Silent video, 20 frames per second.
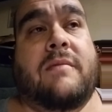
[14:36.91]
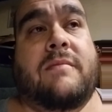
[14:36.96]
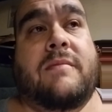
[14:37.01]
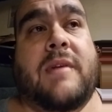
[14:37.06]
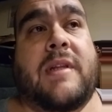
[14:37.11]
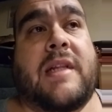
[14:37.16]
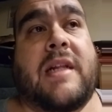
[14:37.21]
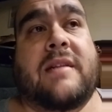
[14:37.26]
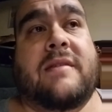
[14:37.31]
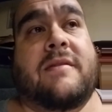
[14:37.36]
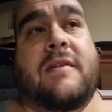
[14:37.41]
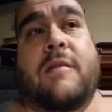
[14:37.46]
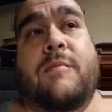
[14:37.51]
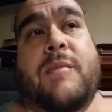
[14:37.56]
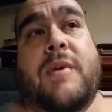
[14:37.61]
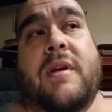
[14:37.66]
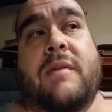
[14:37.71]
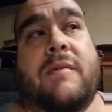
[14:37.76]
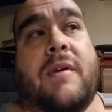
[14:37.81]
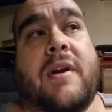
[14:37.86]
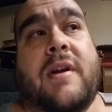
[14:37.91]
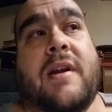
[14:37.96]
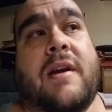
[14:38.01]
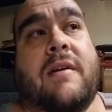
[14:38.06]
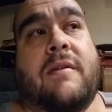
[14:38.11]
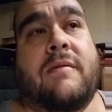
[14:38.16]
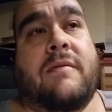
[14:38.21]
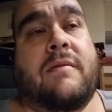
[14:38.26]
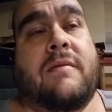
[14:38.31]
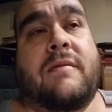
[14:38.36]
And that's not me right
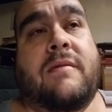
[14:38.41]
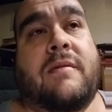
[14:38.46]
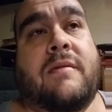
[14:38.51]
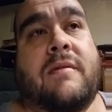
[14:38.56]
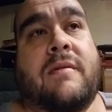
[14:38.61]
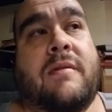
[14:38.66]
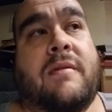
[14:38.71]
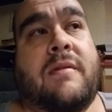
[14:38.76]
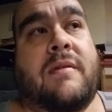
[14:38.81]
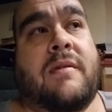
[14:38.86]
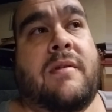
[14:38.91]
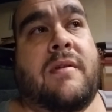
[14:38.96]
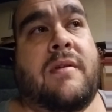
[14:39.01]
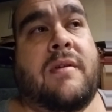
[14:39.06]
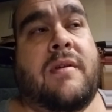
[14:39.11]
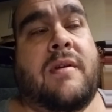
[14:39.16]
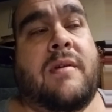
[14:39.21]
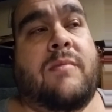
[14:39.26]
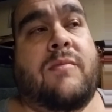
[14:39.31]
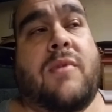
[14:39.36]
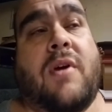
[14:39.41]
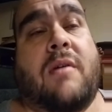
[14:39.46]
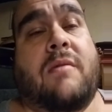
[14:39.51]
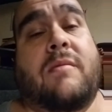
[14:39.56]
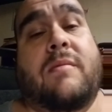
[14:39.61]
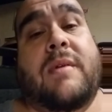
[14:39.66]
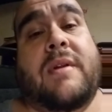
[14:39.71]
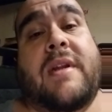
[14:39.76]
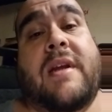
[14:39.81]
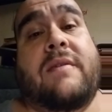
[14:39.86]
now.
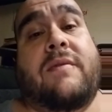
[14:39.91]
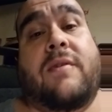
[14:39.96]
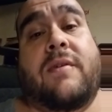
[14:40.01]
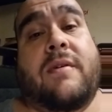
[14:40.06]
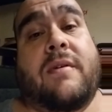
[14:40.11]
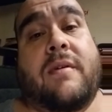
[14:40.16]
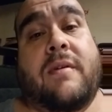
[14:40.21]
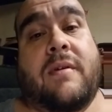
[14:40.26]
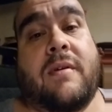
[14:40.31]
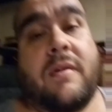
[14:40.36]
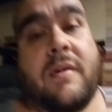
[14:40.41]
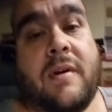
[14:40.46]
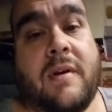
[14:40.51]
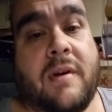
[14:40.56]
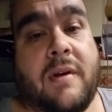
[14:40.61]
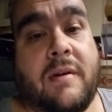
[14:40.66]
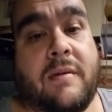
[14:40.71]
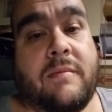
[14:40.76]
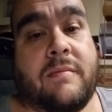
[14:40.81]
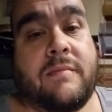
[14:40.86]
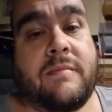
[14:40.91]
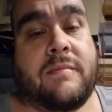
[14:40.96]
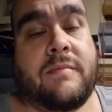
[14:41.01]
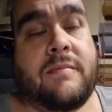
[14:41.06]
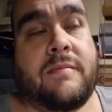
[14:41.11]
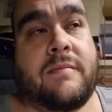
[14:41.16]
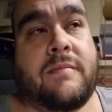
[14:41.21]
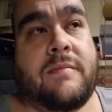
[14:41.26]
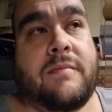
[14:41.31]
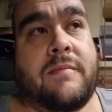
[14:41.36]
Probably never.
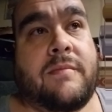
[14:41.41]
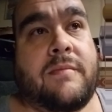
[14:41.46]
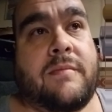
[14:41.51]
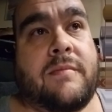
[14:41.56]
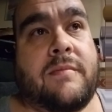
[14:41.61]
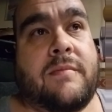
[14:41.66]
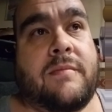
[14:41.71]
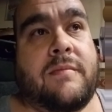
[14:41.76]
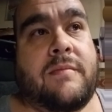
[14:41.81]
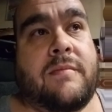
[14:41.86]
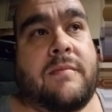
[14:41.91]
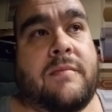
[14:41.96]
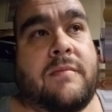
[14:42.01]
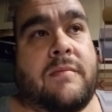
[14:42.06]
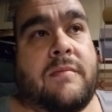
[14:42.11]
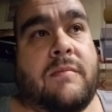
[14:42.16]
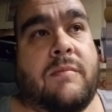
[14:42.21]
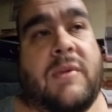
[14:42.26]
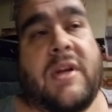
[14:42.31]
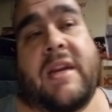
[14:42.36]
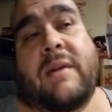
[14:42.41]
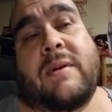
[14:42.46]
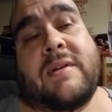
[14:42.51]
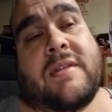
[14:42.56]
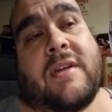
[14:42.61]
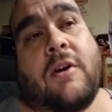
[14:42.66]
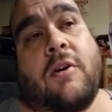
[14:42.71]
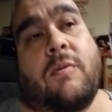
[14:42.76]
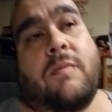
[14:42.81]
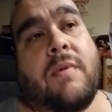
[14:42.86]
But anyways,
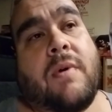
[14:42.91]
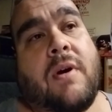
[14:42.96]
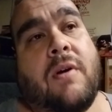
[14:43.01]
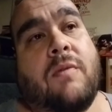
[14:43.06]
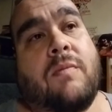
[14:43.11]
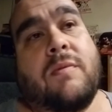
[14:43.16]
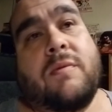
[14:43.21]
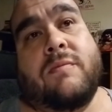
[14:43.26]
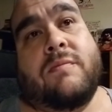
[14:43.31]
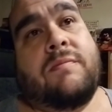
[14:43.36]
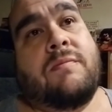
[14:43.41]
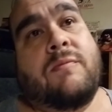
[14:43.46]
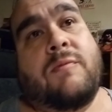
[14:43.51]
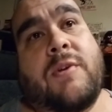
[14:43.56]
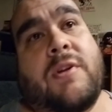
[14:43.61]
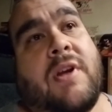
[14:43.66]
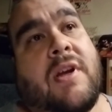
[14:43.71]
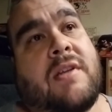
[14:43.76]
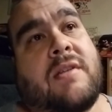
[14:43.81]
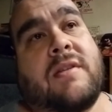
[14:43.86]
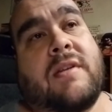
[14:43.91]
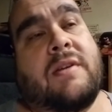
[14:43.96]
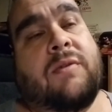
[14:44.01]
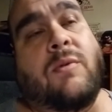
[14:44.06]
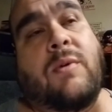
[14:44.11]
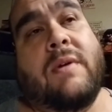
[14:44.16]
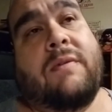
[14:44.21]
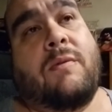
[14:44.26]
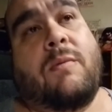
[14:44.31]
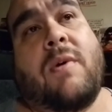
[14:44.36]
I hope when you guys, if
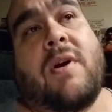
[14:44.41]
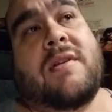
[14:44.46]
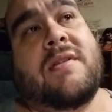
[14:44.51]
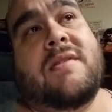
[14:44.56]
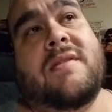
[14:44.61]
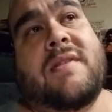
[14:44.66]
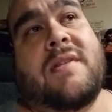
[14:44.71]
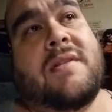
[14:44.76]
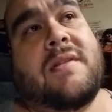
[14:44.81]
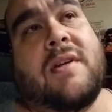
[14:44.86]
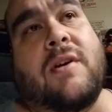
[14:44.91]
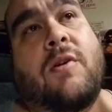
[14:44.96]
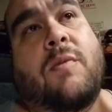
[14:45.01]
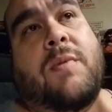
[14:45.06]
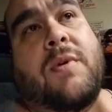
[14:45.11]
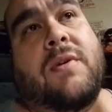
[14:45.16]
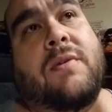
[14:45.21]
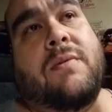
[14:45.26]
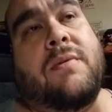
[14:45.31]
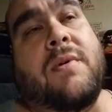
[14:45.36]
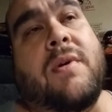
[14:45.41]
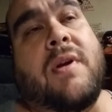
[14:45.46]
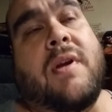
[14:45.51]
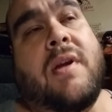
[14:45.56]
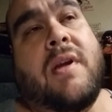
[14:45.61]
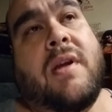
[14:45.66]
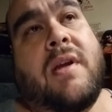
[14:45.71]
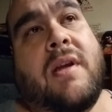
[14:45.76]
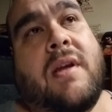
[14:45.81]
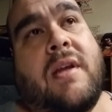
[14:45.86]
whoever watches this, I hope you
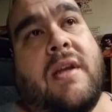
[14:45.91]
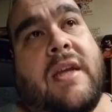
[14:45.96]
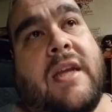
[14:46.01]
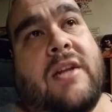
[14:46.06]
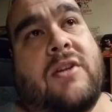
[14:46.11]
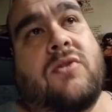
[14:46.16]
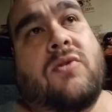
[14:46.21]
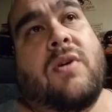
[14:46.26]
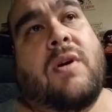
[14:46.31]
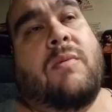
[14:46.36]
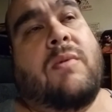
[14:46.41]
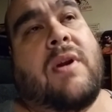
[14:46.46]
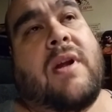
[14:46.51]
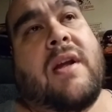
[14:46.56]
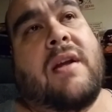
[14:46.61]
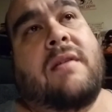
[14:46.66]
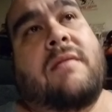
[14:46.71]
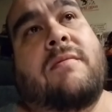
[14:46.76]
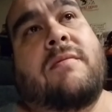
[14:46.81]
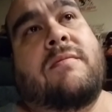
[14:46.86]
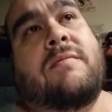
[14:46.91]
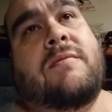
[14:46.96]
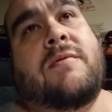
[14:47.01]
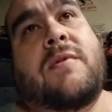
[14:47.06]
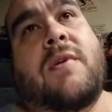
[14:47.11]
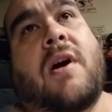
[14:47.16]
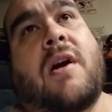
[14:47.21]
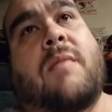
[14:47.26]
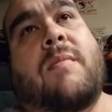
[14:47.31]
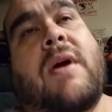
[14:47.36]
enjoy what I
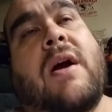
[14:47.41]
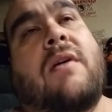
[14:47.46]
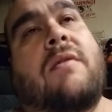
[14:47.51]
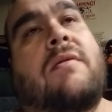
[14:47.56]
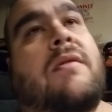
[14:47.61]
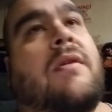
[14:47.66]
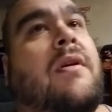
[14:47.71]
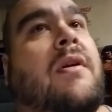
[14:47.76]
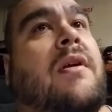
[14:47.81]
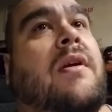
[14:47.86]
talk about.